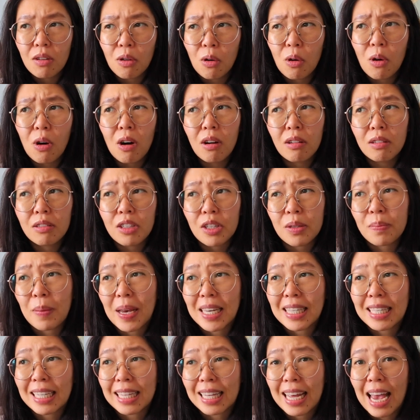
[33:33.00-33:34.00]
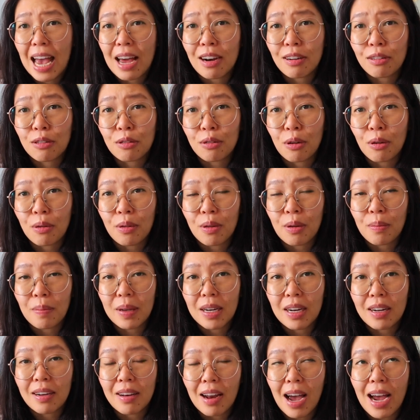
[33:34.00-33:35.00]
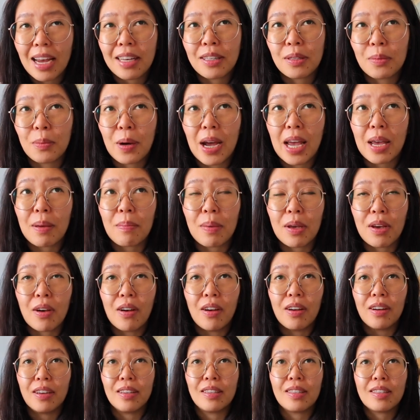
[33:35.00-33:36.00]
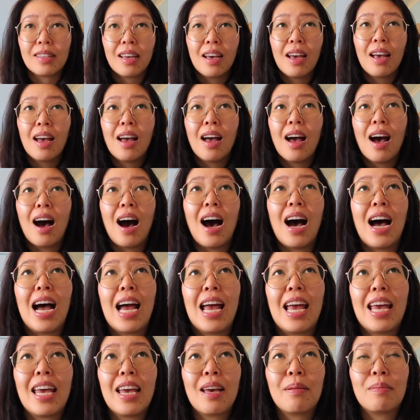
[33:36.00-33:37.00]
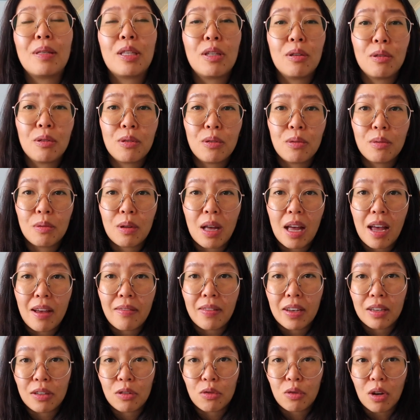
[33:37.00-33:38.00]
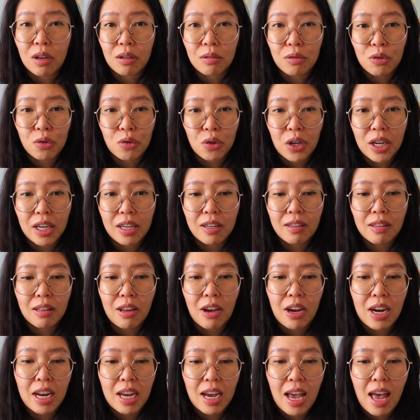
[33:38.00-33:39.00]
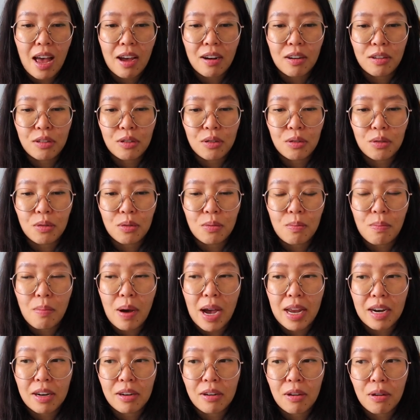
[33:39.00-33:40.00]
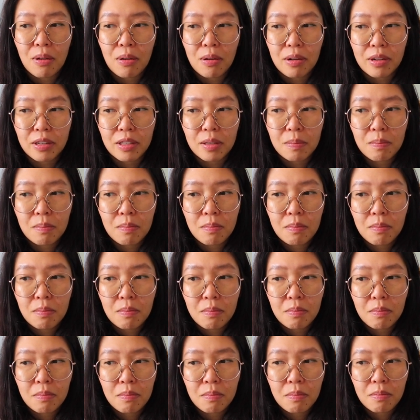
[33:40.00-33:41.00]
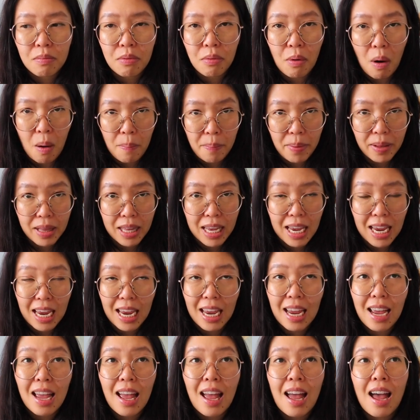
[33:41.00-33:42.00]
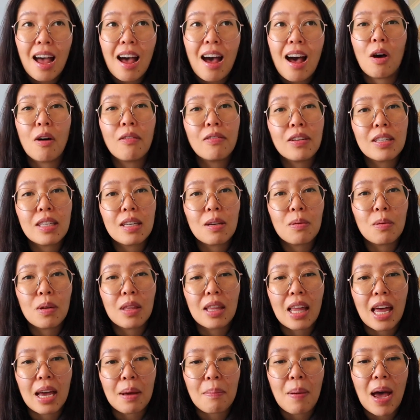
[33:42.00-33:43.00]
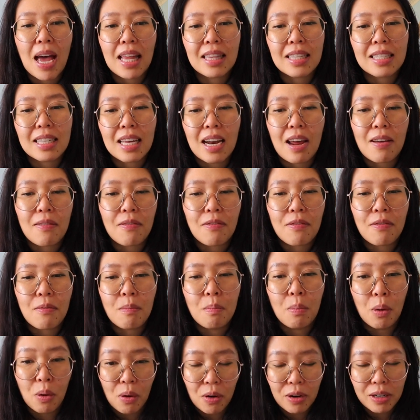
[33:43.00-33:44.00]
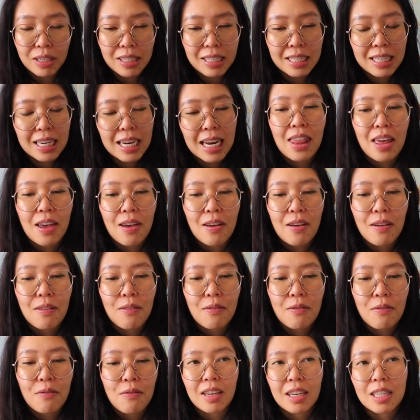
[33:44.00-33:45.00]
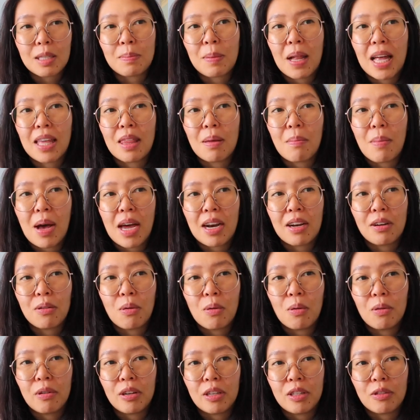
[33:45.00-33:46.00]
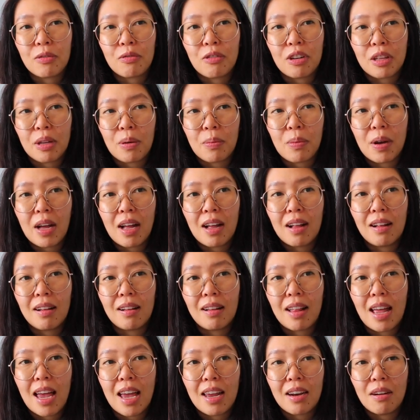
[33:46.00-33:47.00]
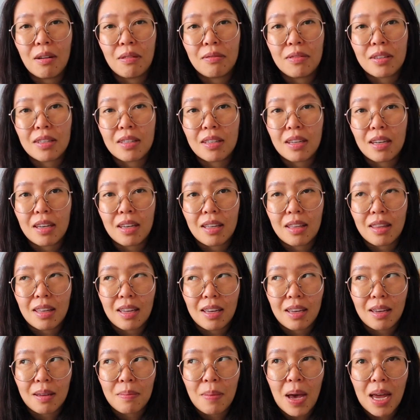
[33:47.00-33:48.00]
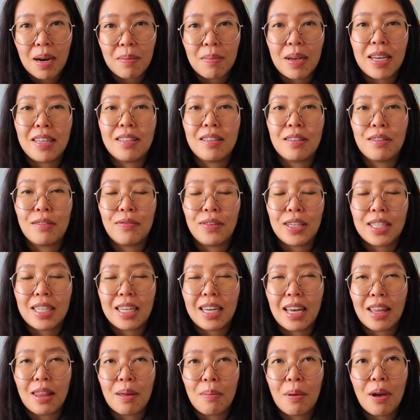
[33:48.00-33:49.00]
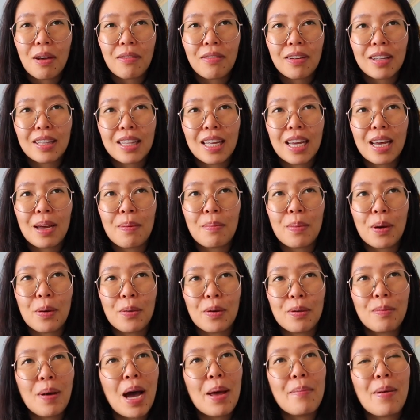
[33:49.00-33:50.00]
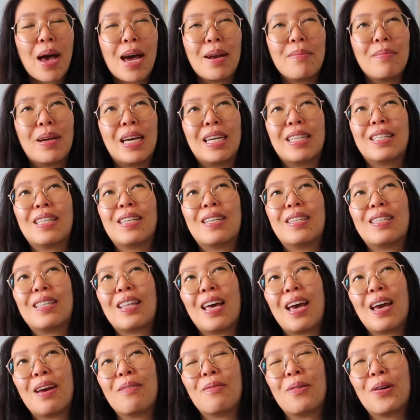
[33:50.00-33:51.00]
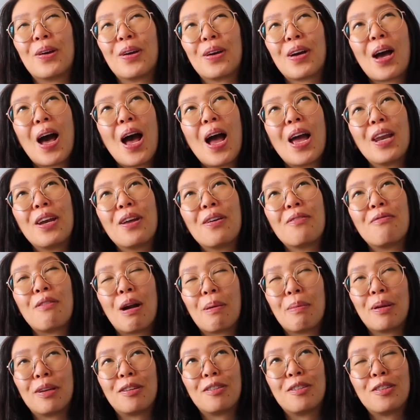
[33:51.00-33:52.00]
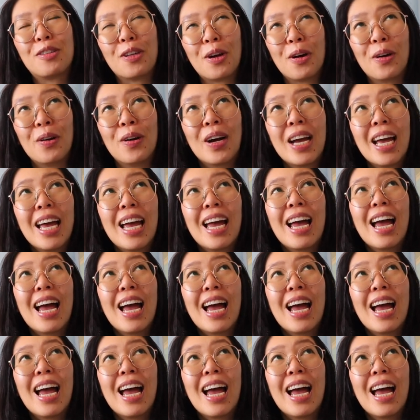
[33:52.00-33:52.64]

or just basically how to sew them in a nice way, because I am still having struggle street learning how to do mitered corners properly. Obviously with like patterns that I've bought, they've explained the mitered corners really well, and obviously the pattern pieces fit together perfectly, but with my pattern pieces they were kind of rubbish, so